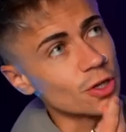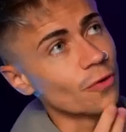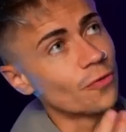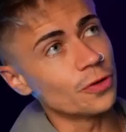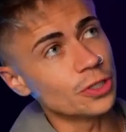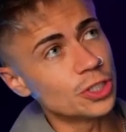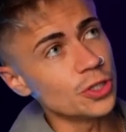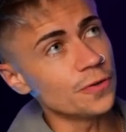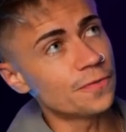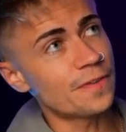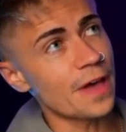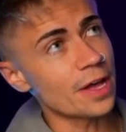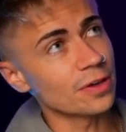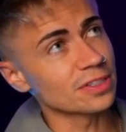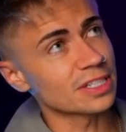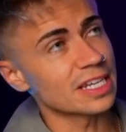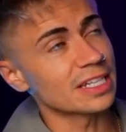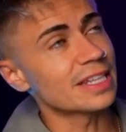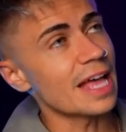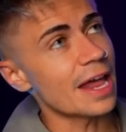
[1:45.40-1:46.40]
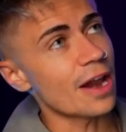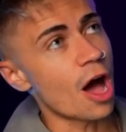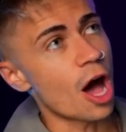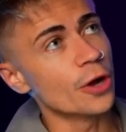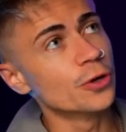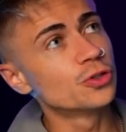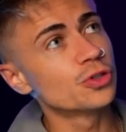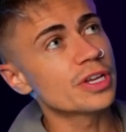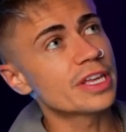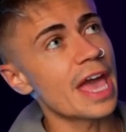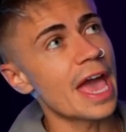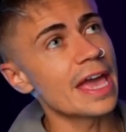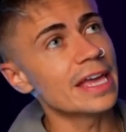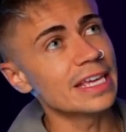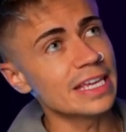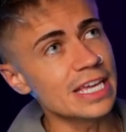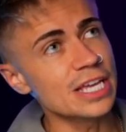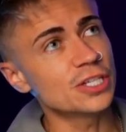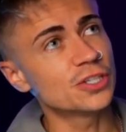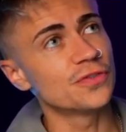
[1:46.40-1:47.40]
if we do fail to hit that 100K
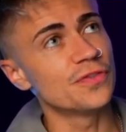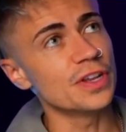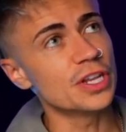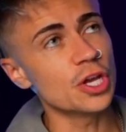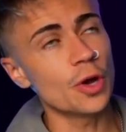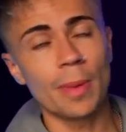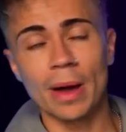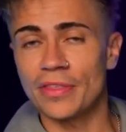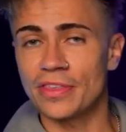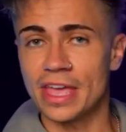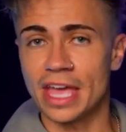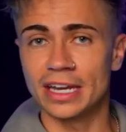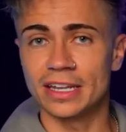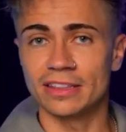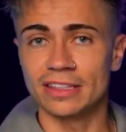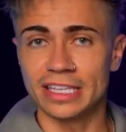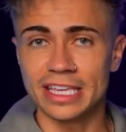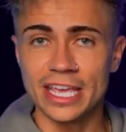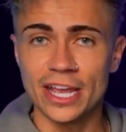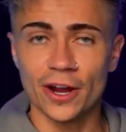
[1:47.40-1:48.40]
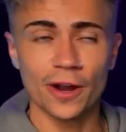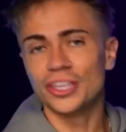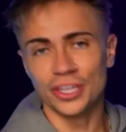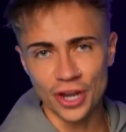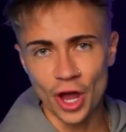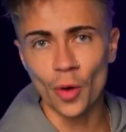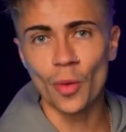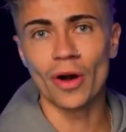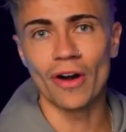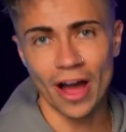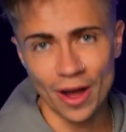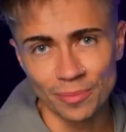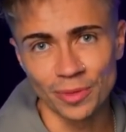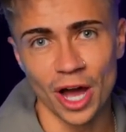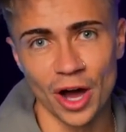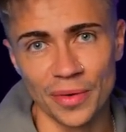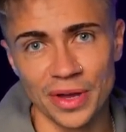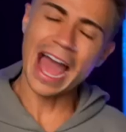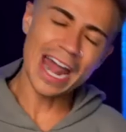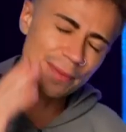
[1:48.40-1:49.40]
each video by the end of the year, you know where I'm
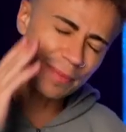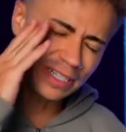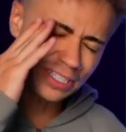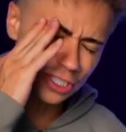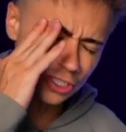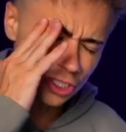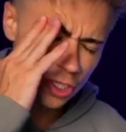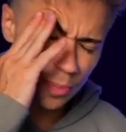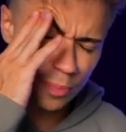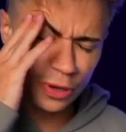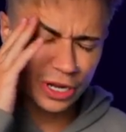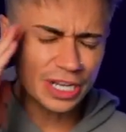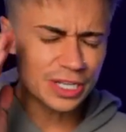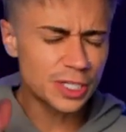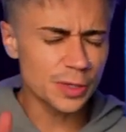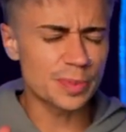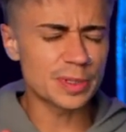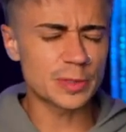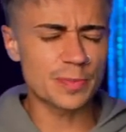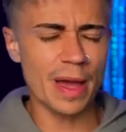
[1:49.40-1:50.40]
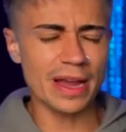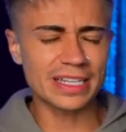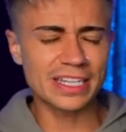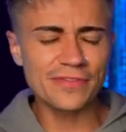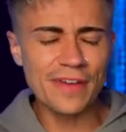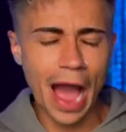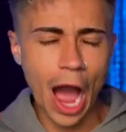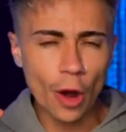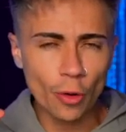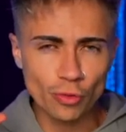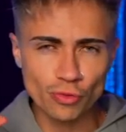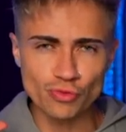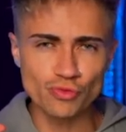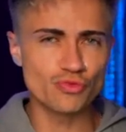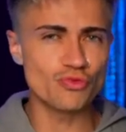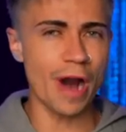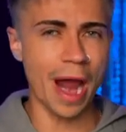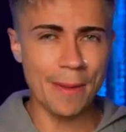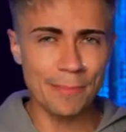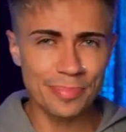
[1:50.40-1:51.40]
going. And I mean, just to put into perspective how
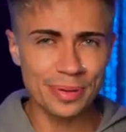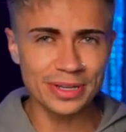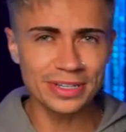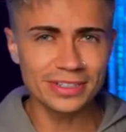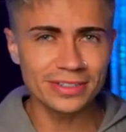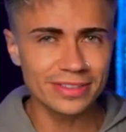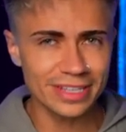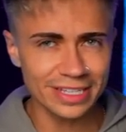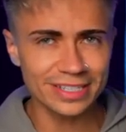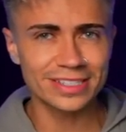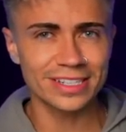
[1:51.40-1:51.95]
rampant this